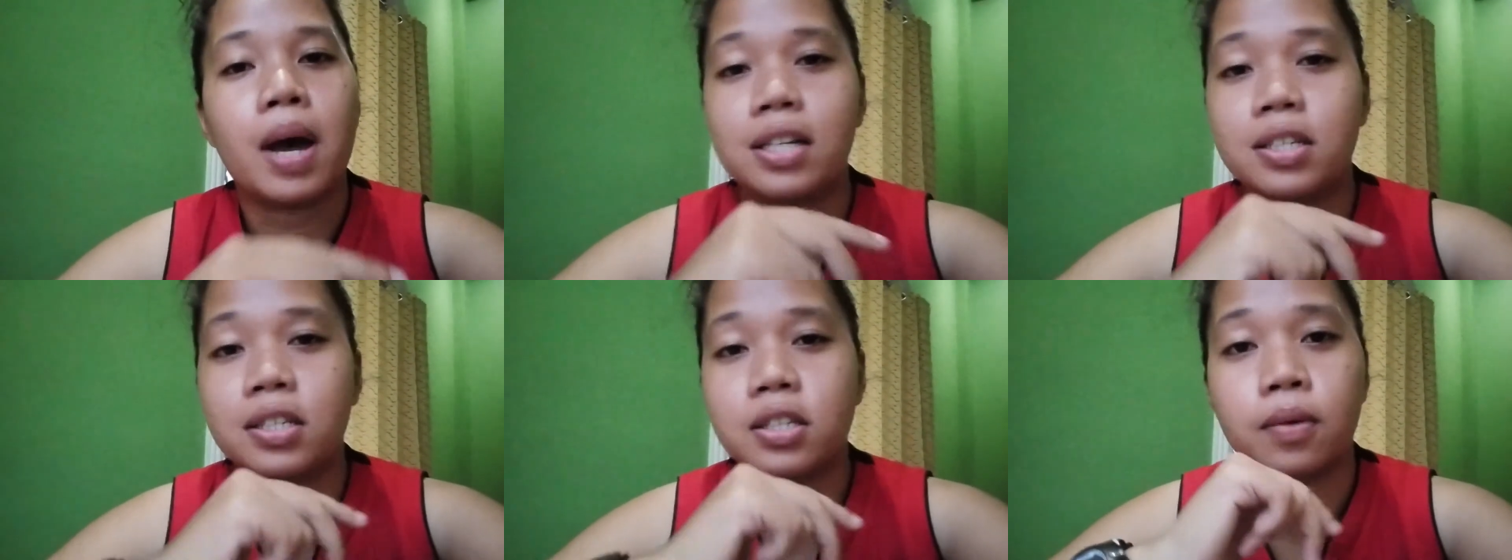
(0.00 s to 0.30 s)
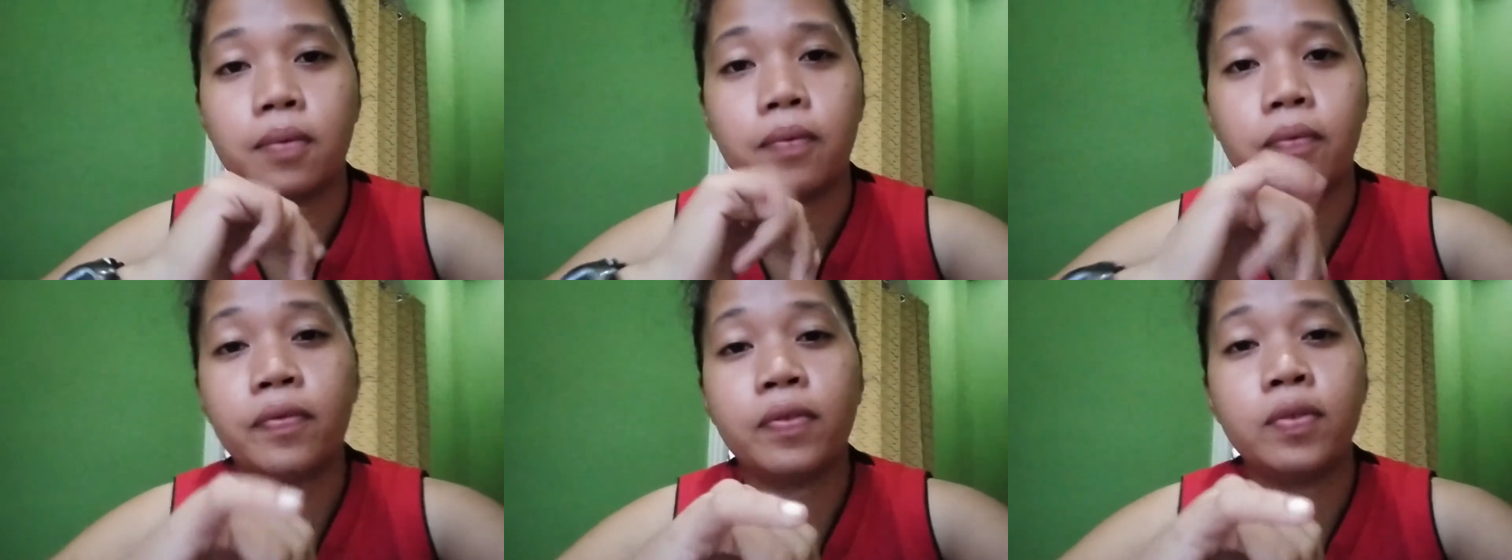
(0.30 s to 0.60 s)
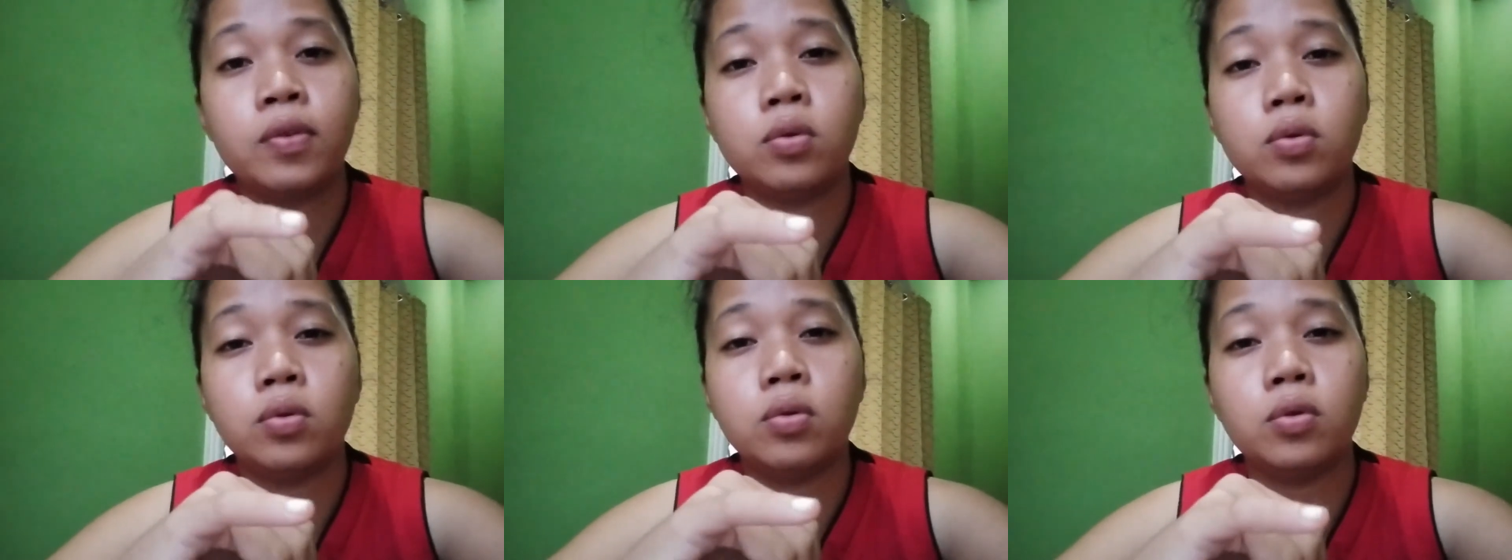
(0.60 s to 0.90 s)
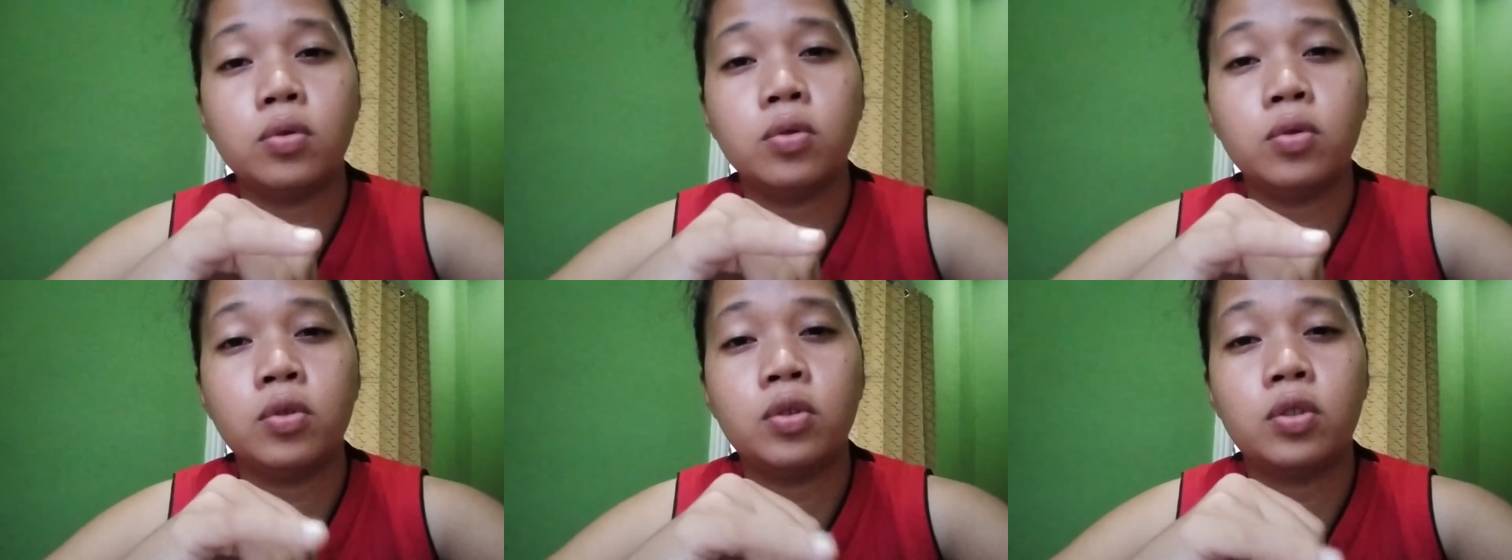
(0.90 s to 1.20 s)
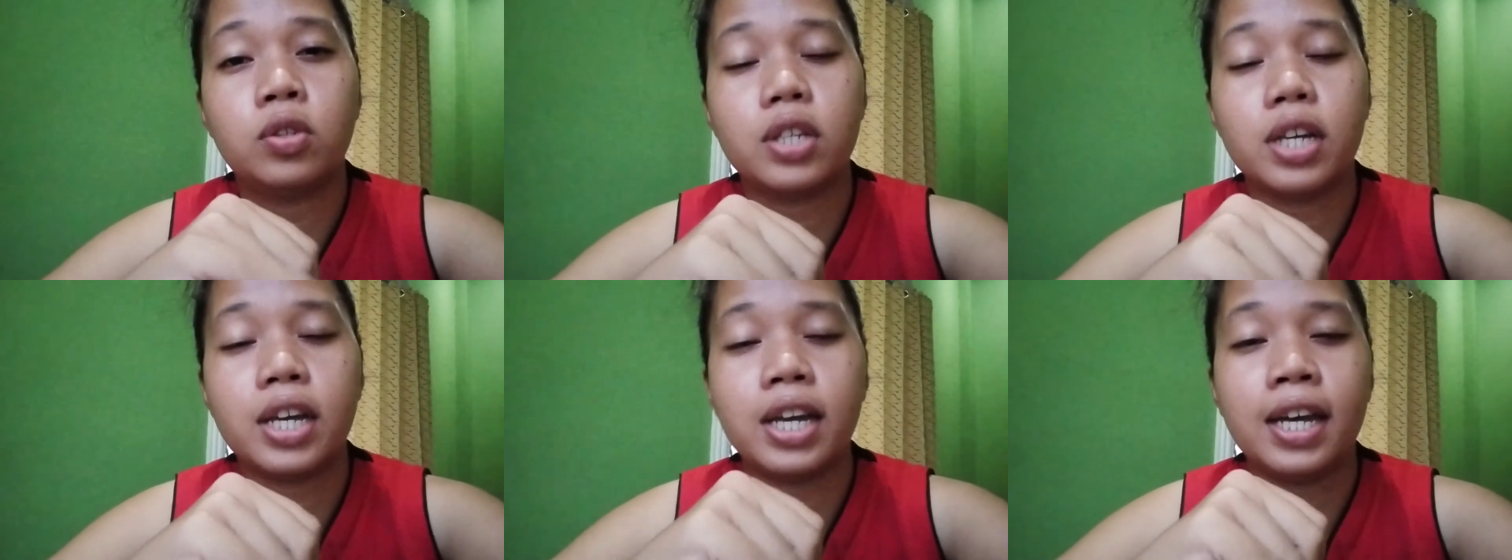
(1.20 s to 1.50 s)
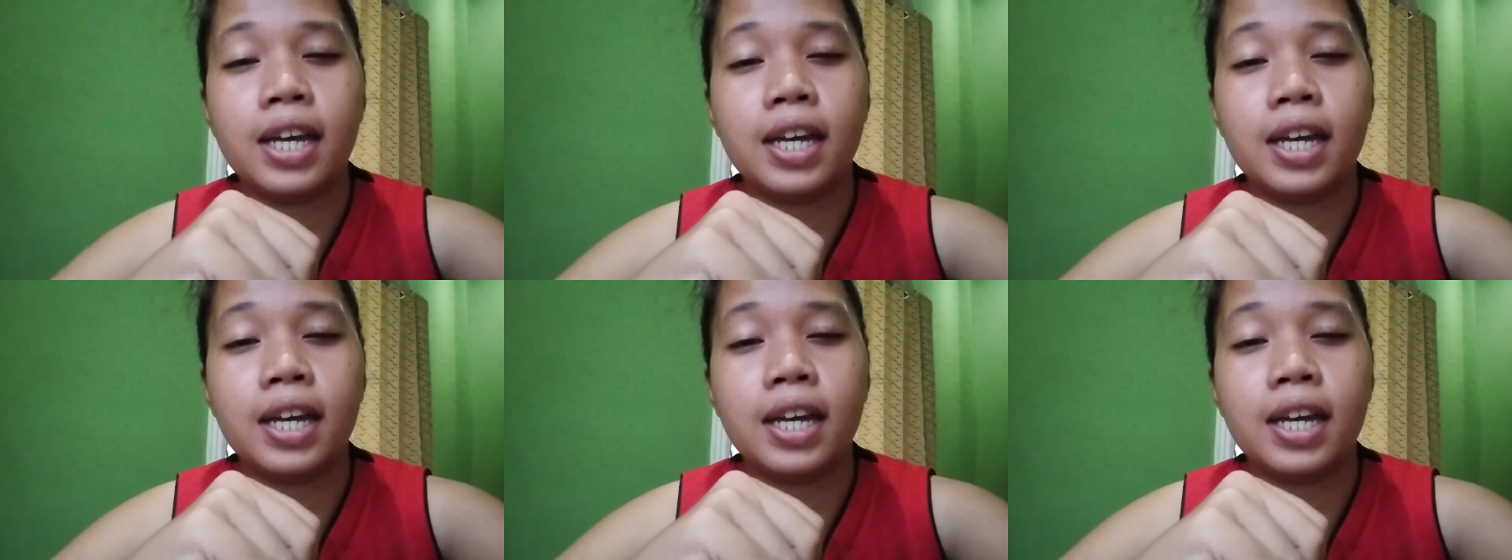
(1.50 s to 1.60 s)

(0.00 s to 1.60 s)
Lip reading: buy some foods